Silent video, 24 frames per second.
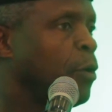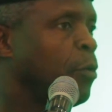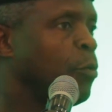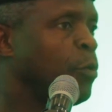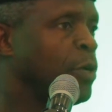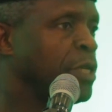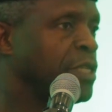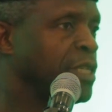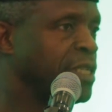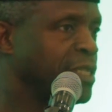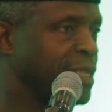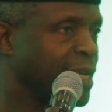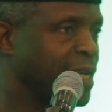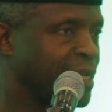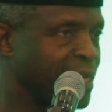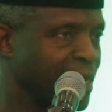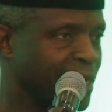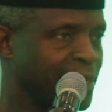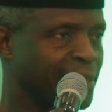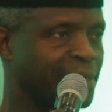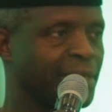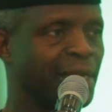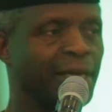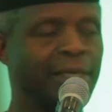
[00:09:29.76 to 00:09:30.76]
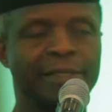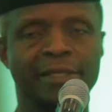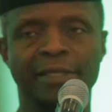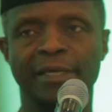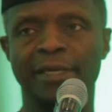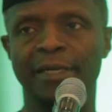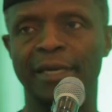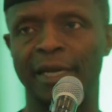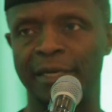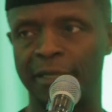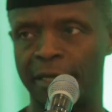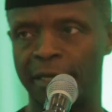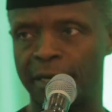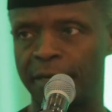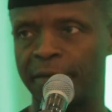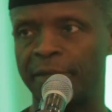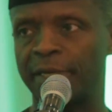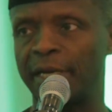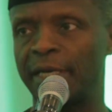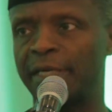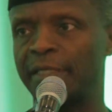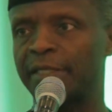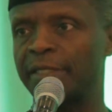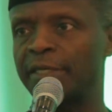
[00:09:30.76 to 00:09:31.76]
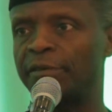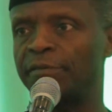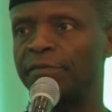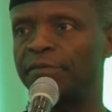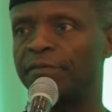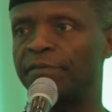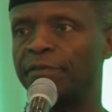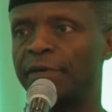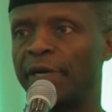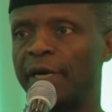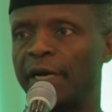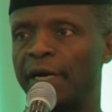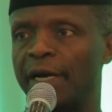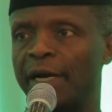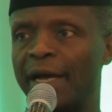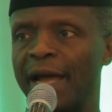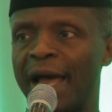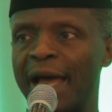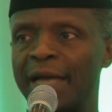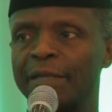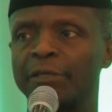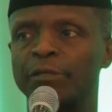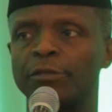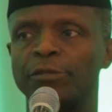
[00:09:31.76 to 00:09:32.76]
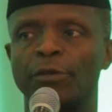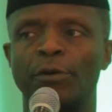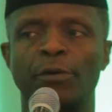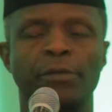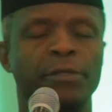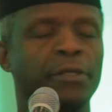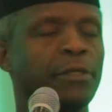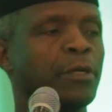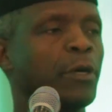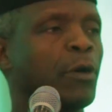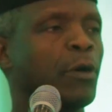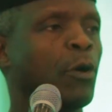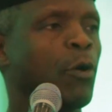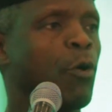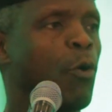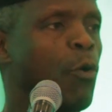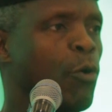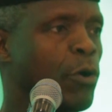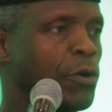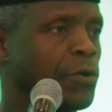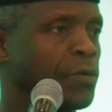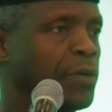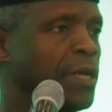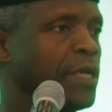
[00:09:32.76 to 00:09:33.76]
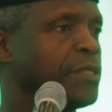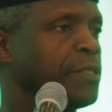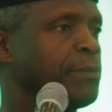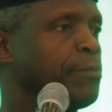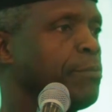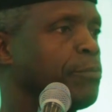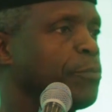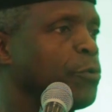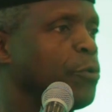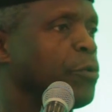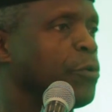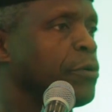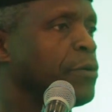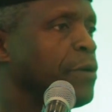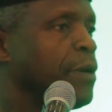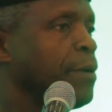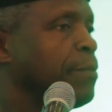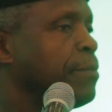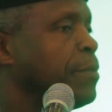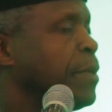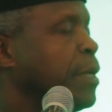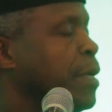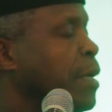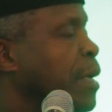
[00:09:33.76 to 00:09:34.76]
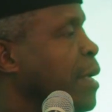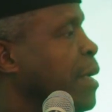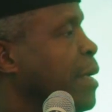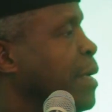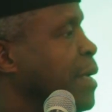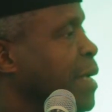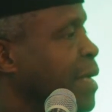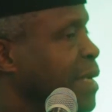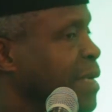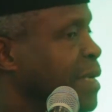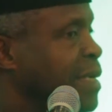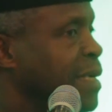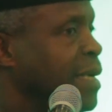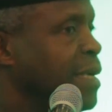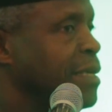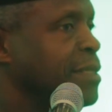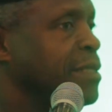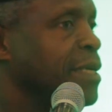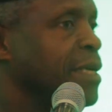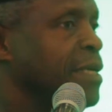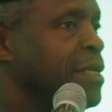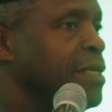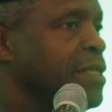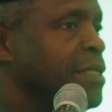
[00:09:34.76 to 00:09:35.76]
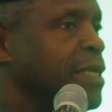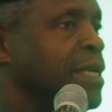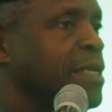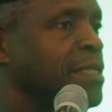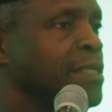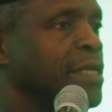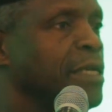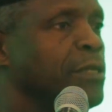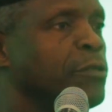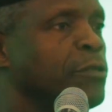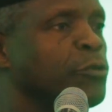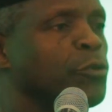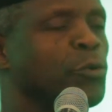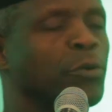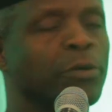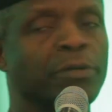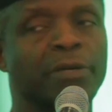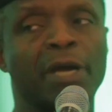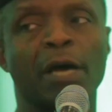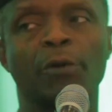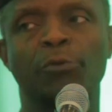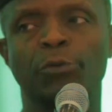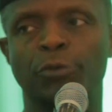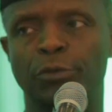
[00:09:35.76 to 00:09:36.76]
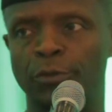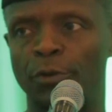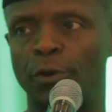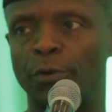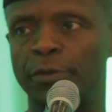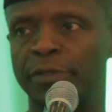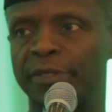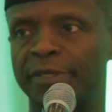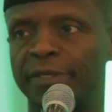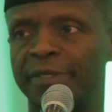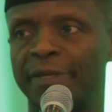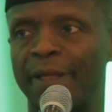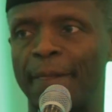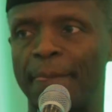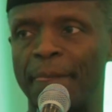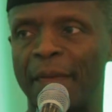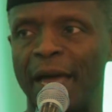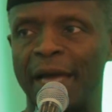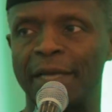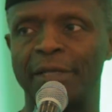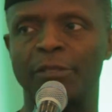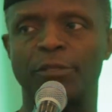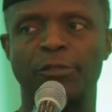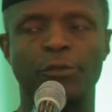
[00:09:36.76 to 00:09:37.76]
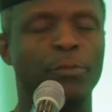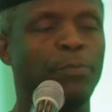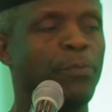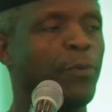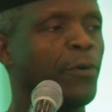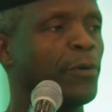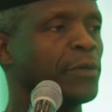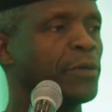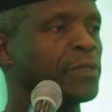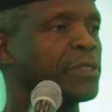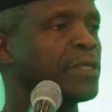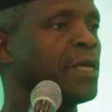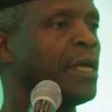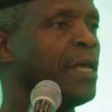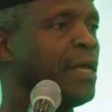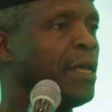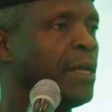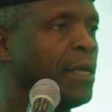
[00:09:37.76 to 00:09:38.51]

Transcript: which is an exciting and creative hands-on co-creation program initiated to crowdsource and support